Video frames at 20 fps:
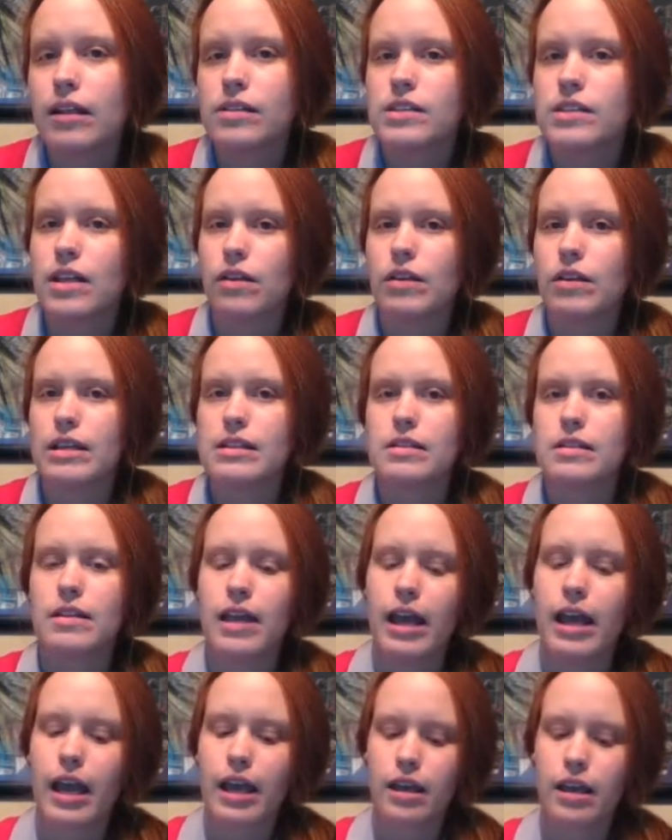So that's
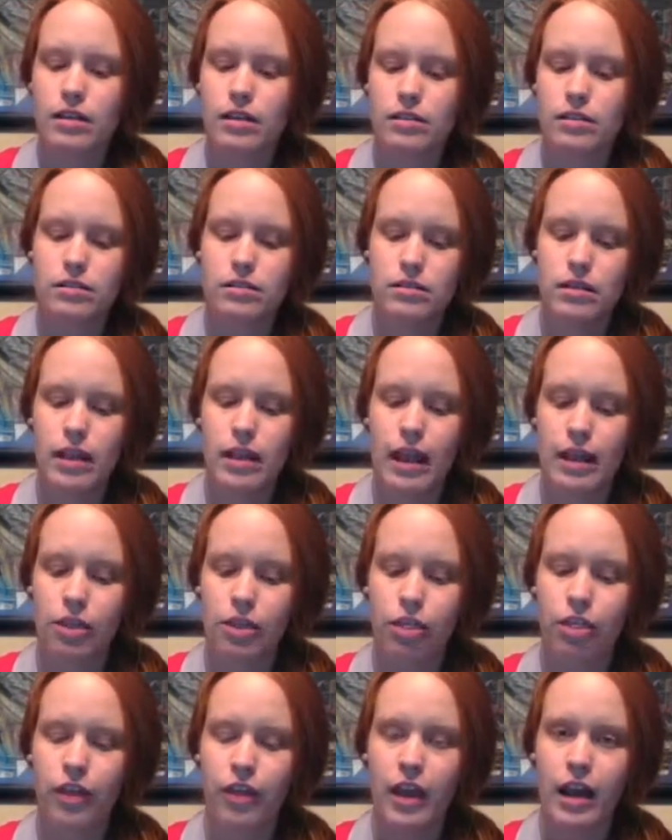like a
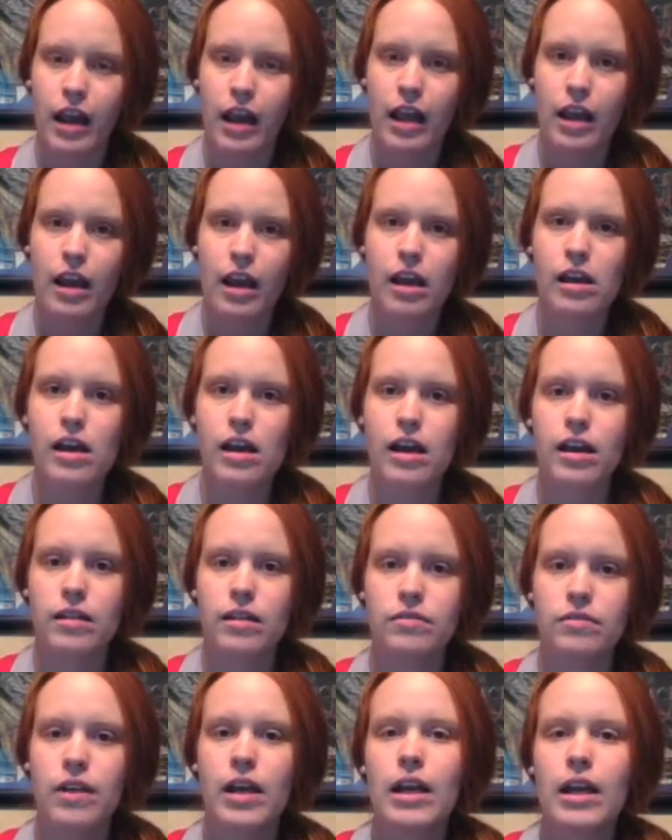thinning
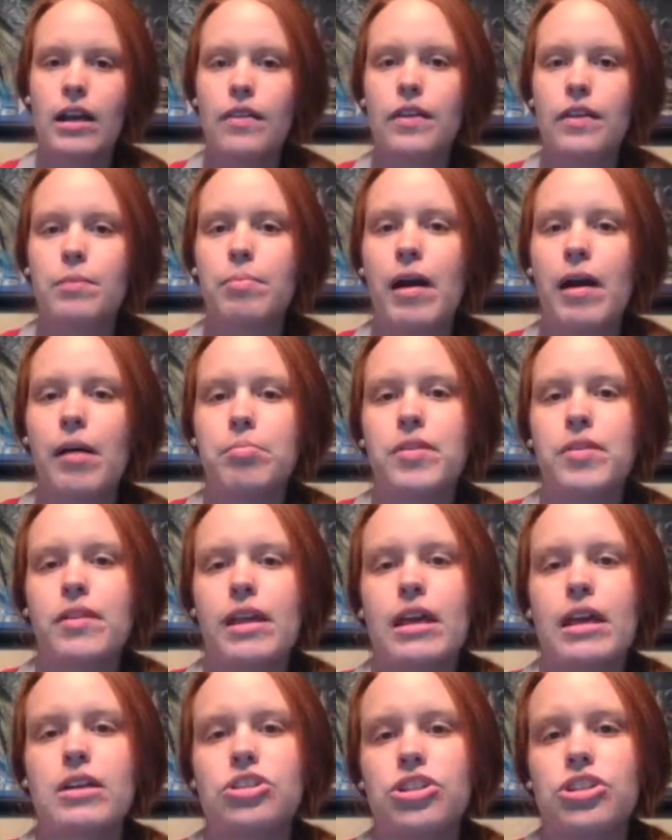of their
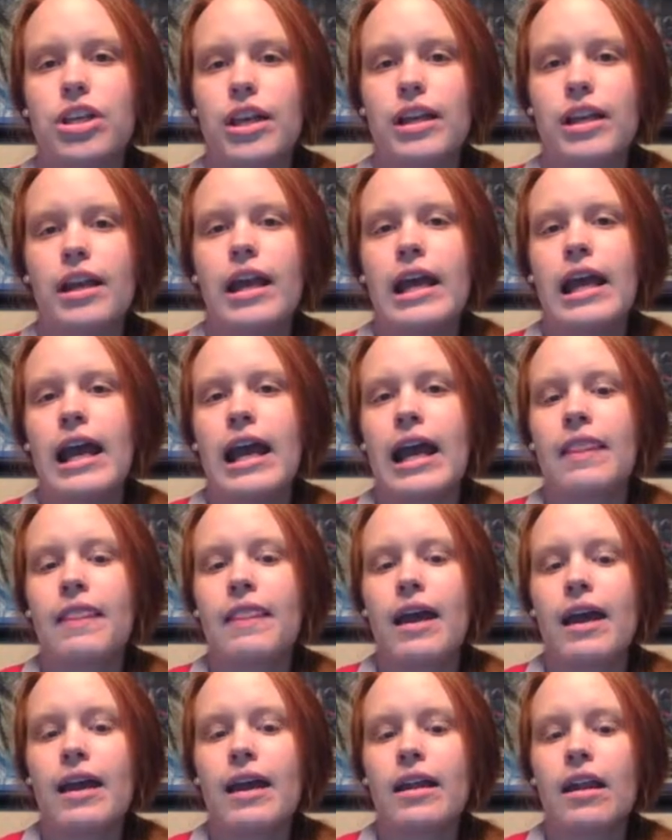population, and
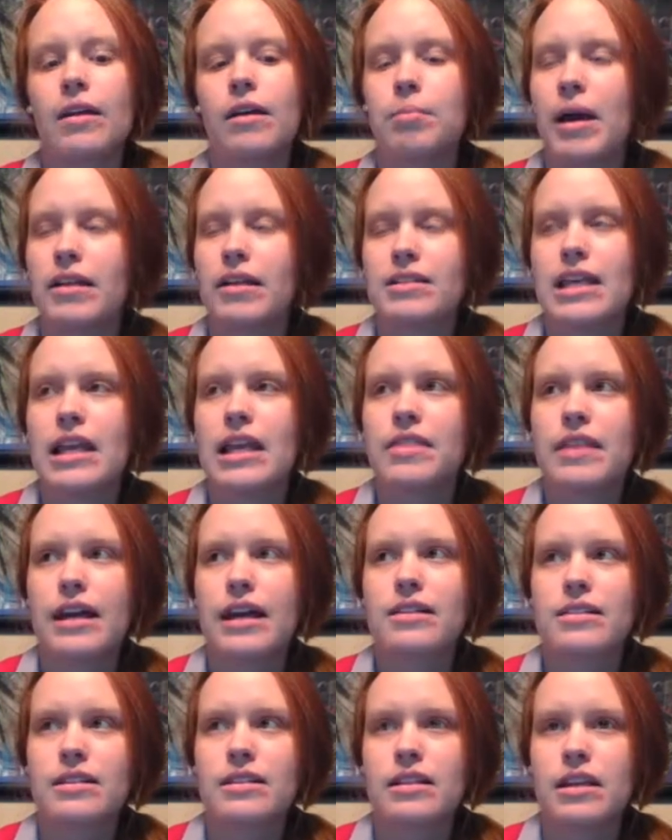that about
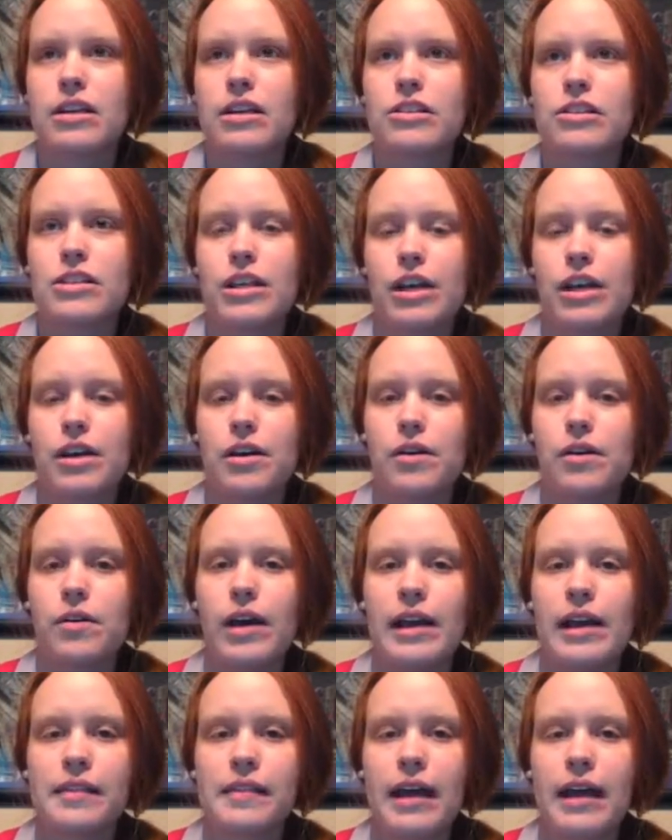10,000 years ago,
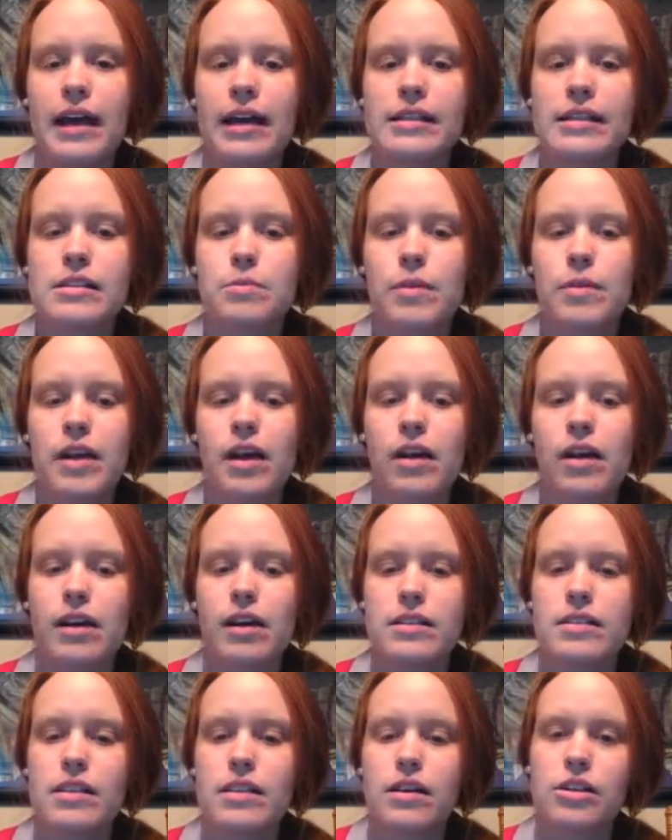and that's what
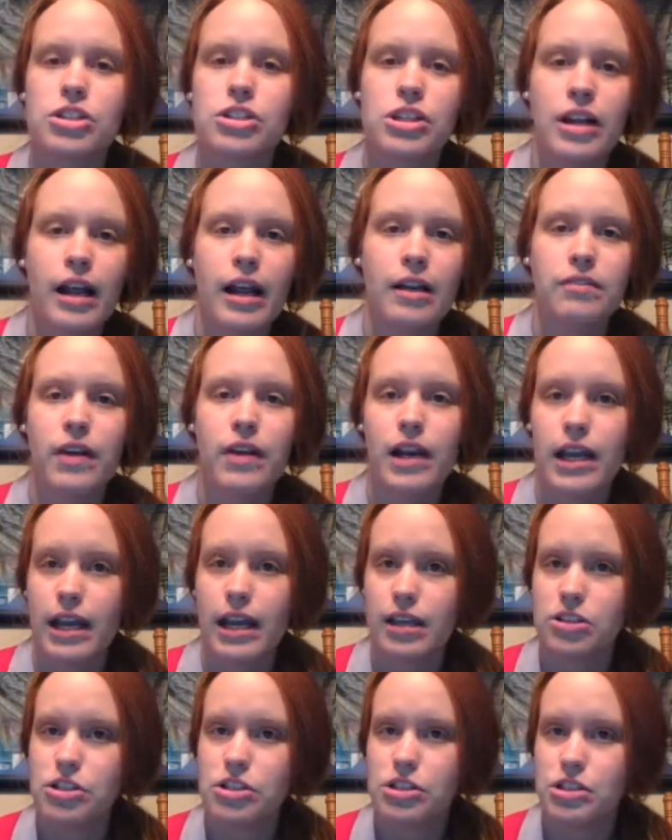caused their genetic
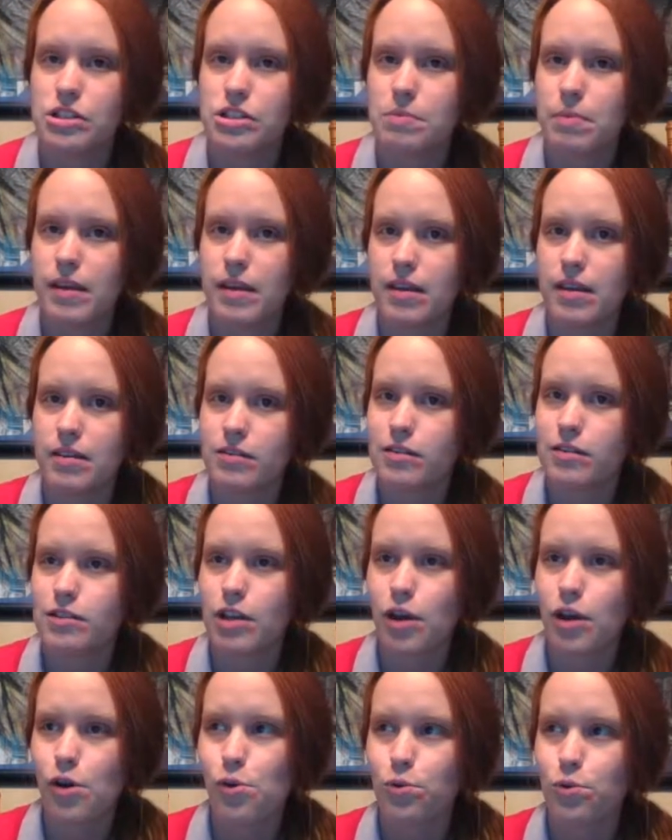variation to be
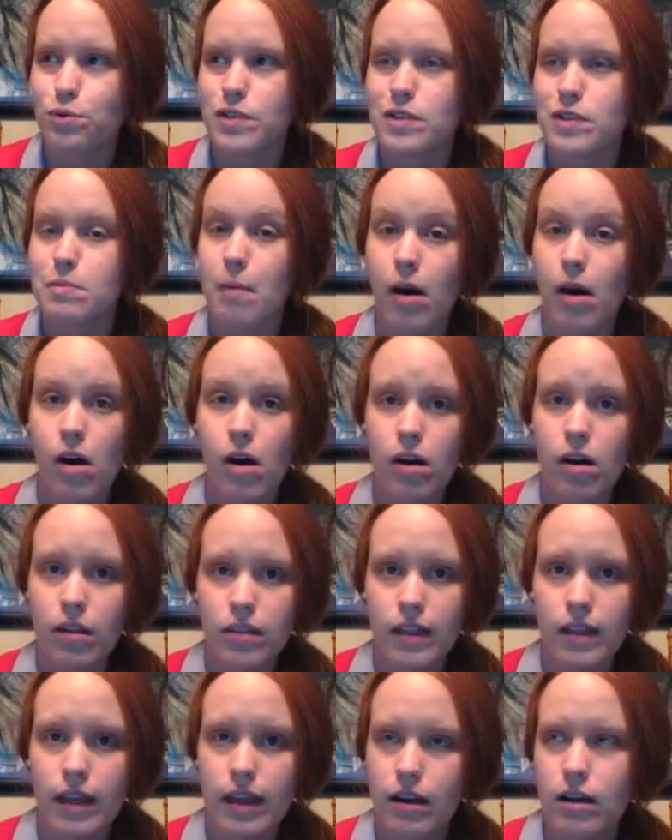so small,
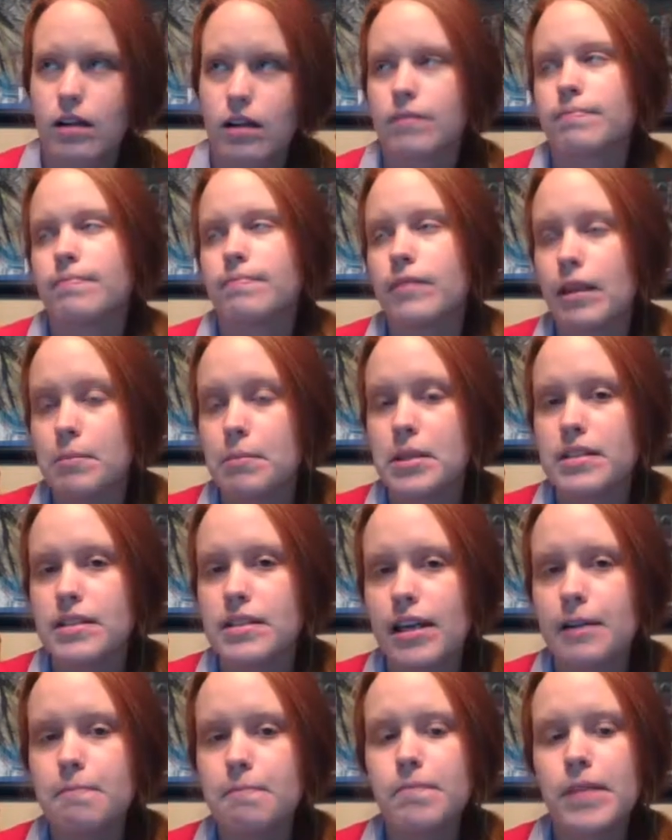that are
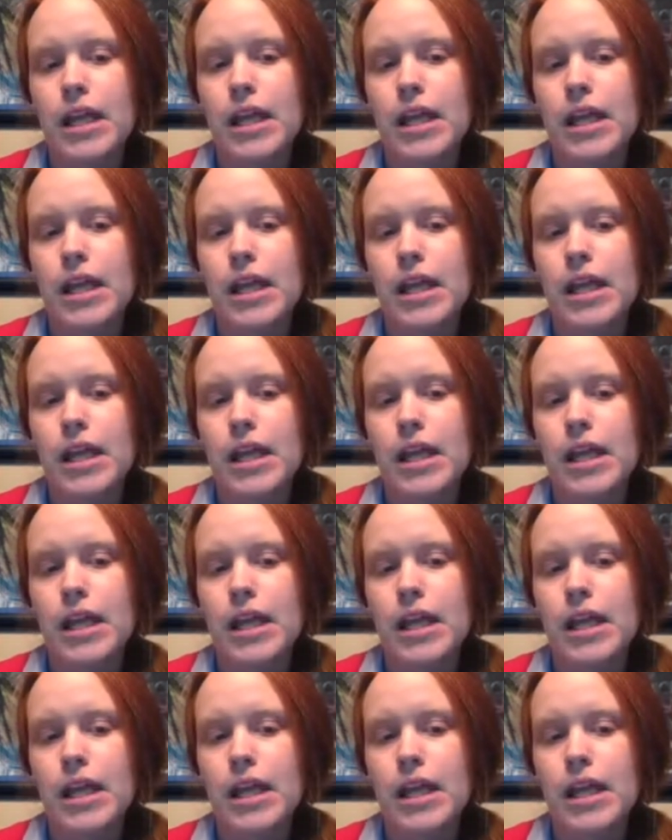limited.